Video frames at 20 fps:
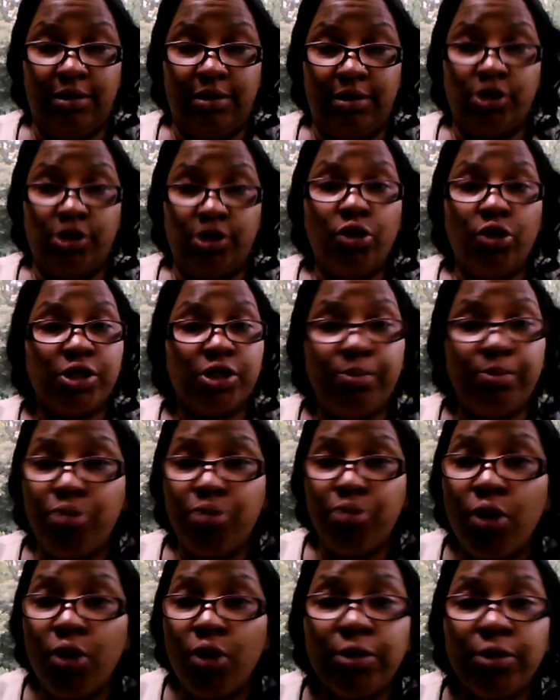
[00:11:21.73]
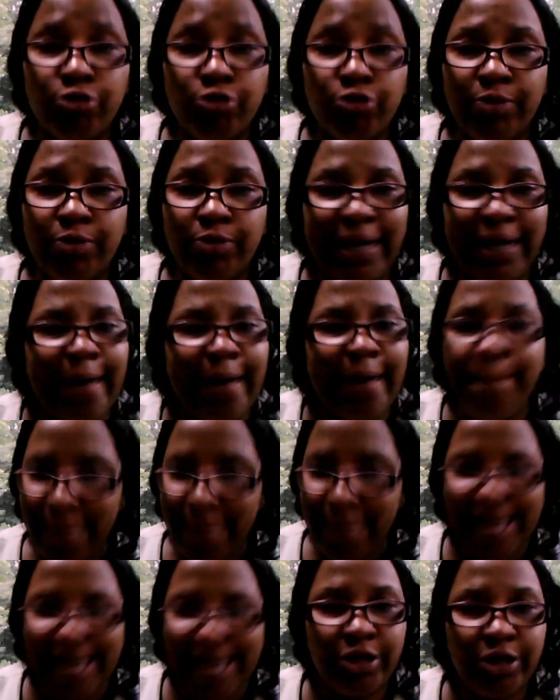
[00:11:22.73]
So a support group can't
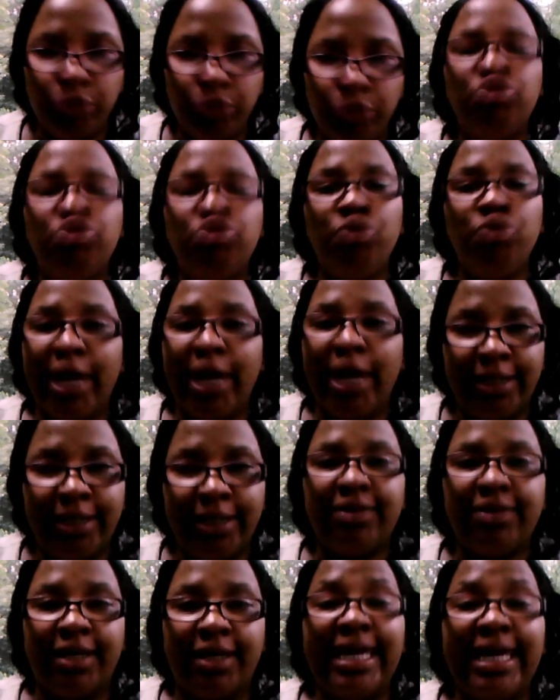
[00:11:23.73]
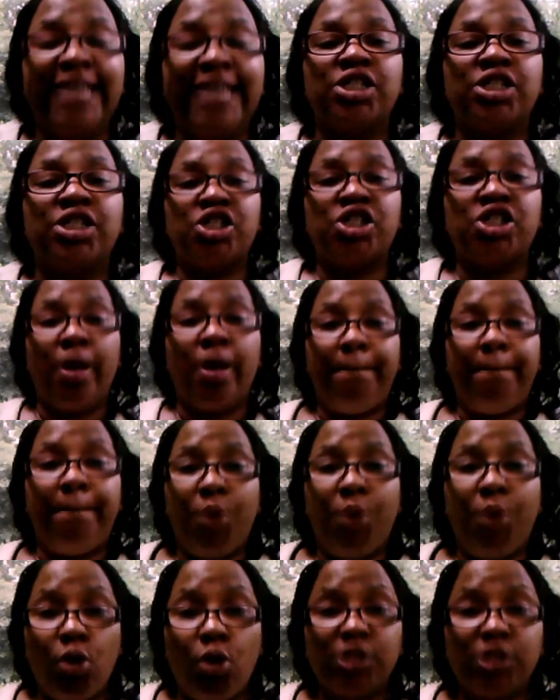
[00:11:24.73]
make you do anything. It
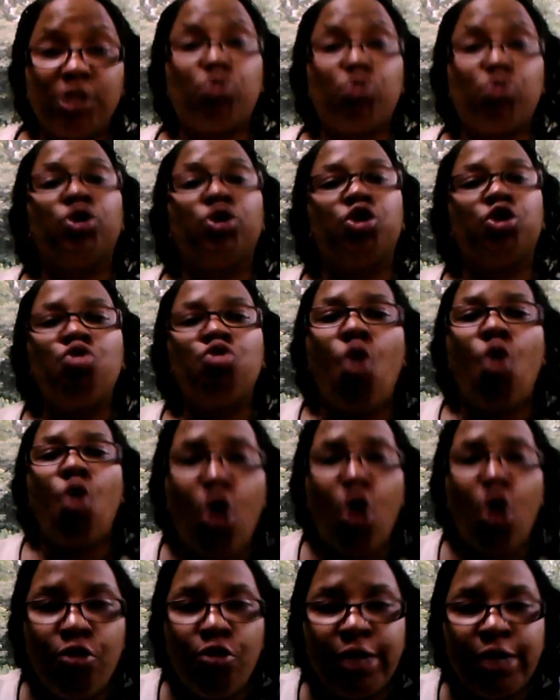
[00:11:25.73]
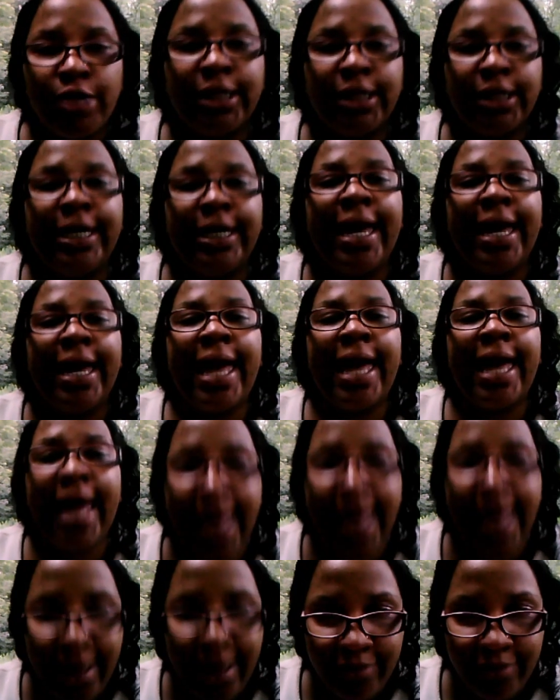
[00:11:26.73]
supports what you already
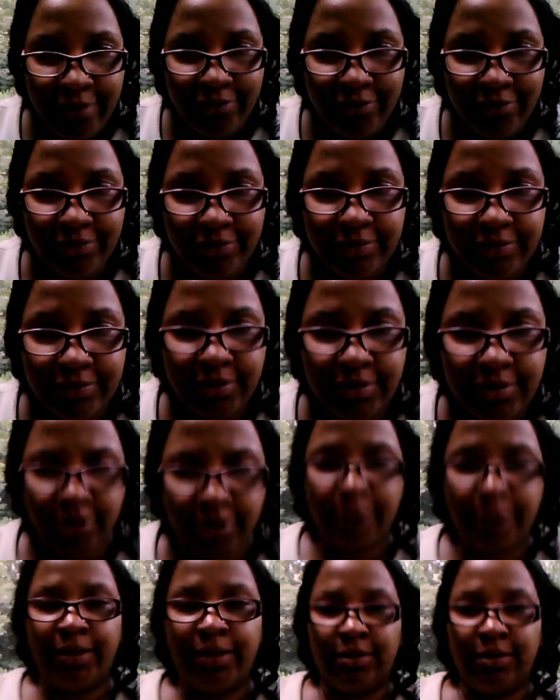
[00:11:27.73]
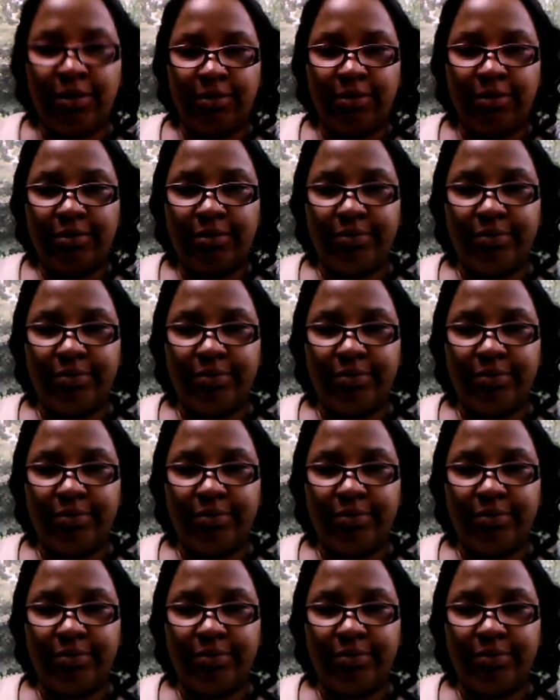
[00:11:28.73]
have. Sorry about this.